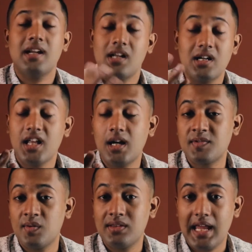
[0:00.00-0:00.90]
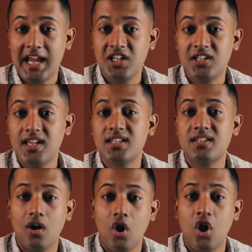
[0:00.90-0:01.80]
It already comes with 8
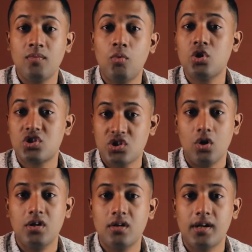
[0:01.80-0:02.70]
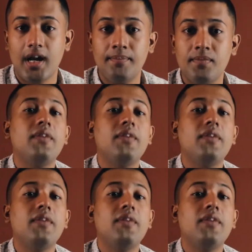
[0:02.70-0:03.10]
gigs onboard soldered RAM.